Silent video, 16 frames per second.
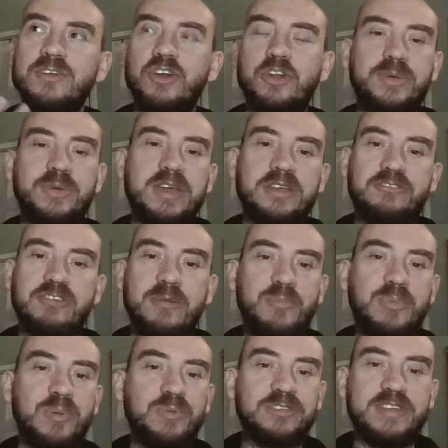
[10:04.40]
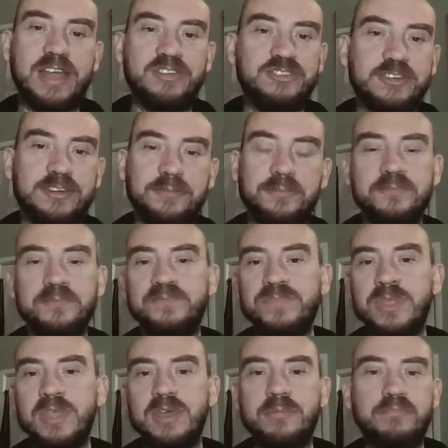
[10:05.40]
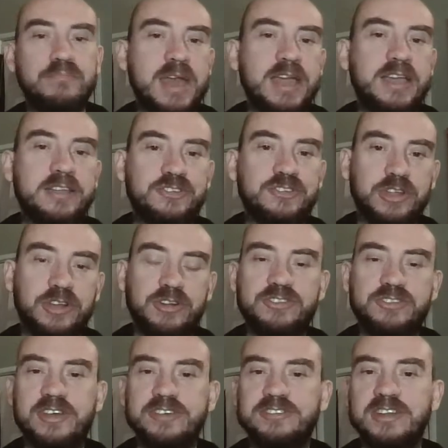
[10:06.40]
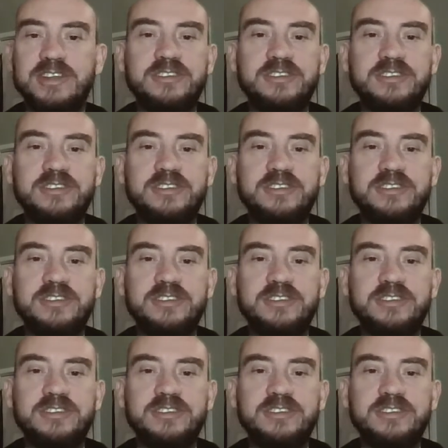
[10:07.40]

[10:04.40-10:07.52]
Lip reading: got to be grabbing people's attention, making sure they're interested.